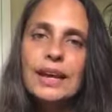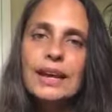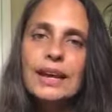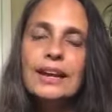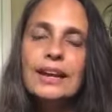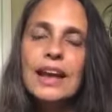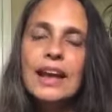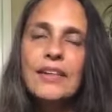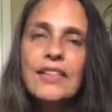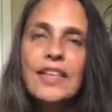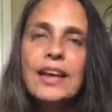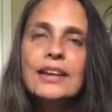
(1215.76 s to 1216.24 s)

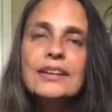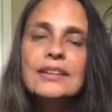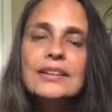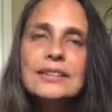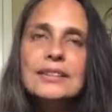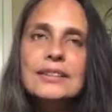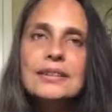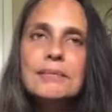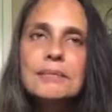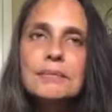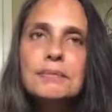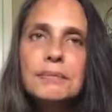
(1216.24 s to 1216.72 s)
Now, that
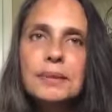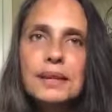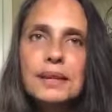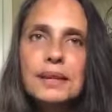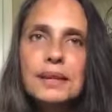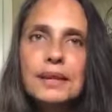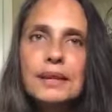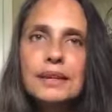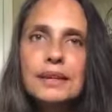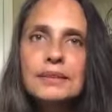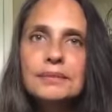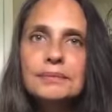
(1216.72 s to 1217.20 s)
doesn't
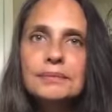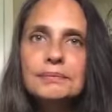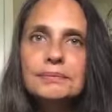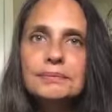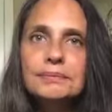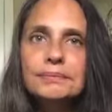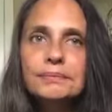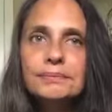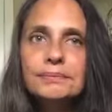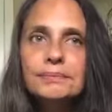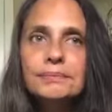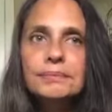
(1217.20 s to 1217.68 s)
mean
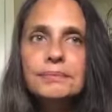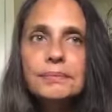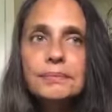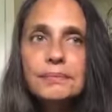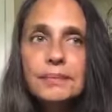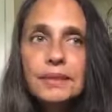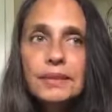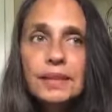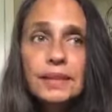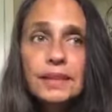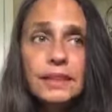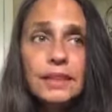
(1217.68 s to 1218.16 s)

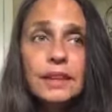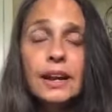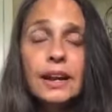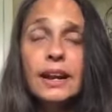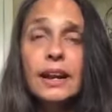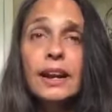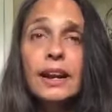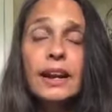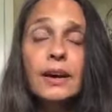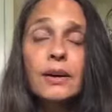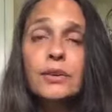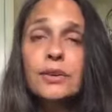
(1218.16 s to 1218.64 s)
that
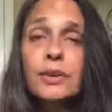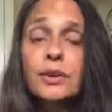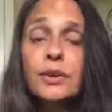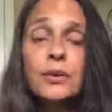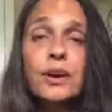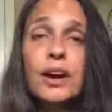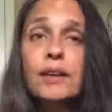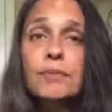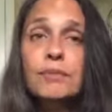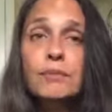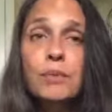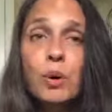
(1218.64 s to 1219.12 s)
I don't
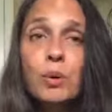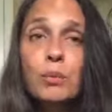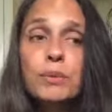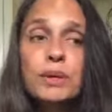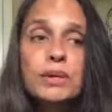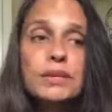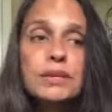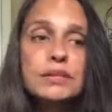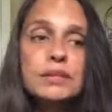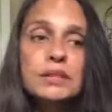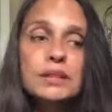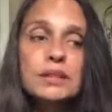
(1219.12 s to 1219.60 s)
have
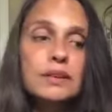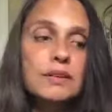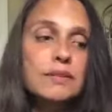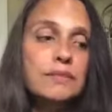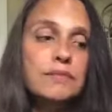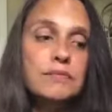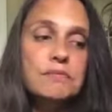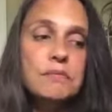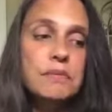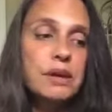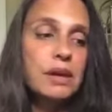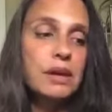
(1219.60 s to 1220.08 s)
moments of
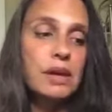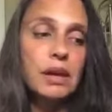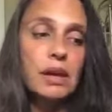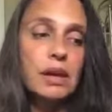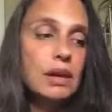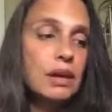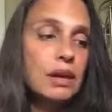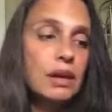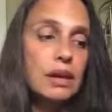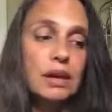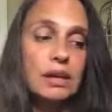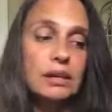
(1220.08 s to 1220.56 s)

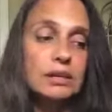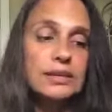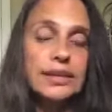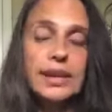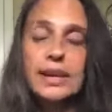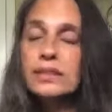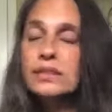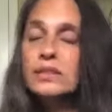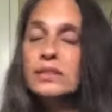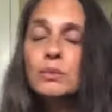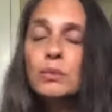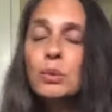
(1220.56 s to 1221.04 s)

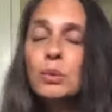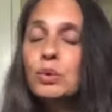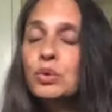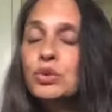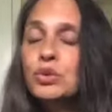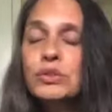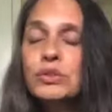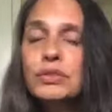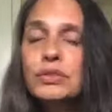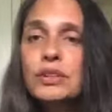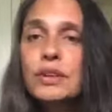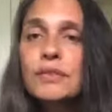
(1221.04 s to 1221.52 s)
intense
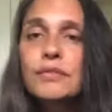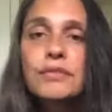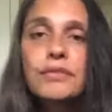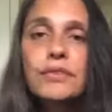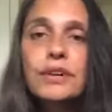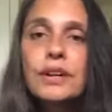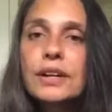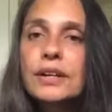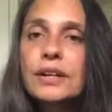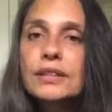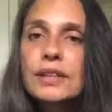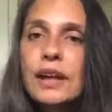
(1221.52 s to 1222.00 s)
emotional
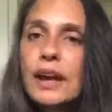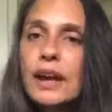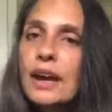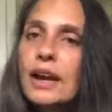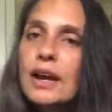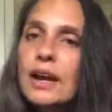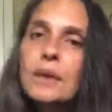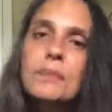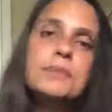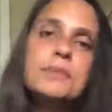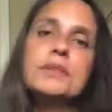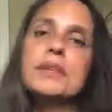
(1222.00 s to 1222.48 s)
suffering at
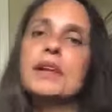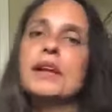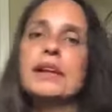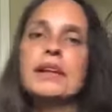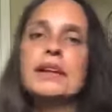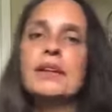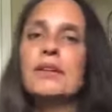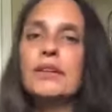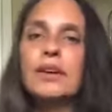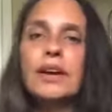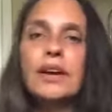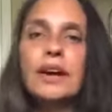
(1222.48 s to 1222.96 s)
times, that I
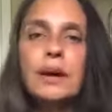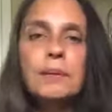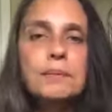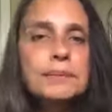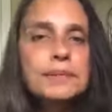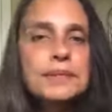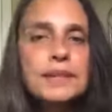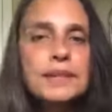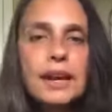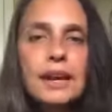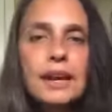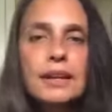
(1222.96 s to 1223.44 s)
don't get
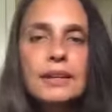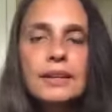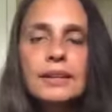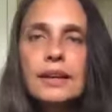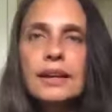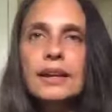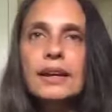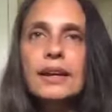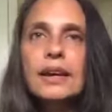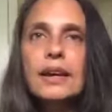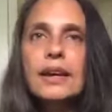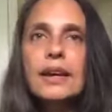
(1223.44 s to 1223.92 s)
upset.
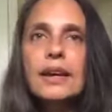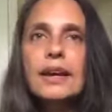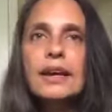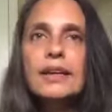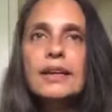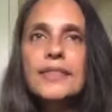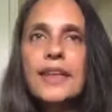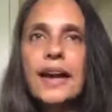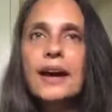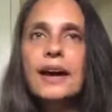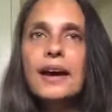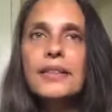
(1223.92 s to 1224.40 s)
Like
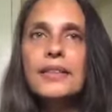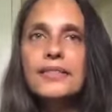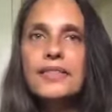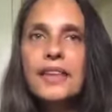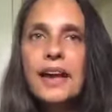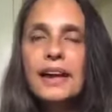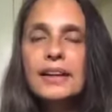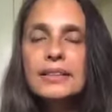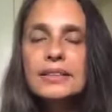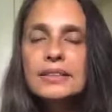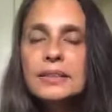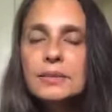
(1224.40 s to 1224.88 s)

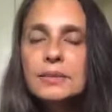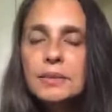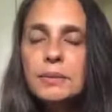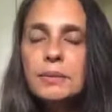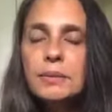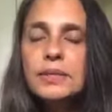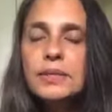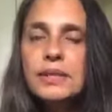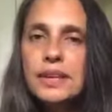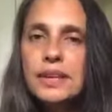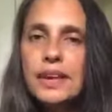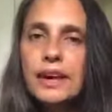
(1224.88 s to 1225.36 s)
that to me
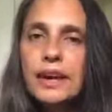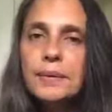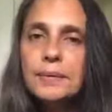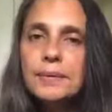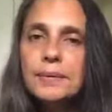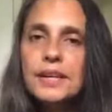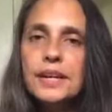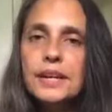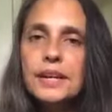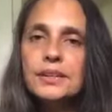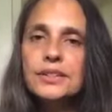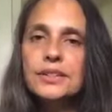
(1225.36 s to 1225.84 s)
was the game
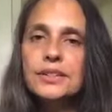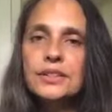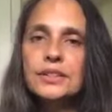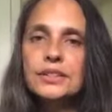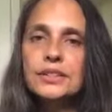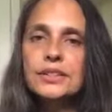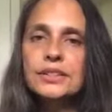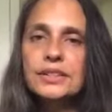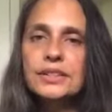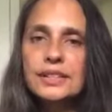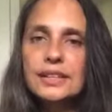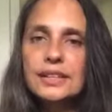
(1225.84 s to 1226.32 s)
changer,
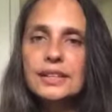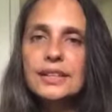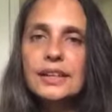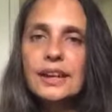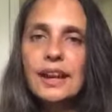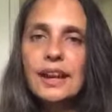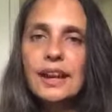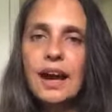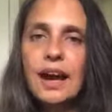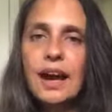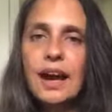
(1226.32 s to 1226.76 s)
to see that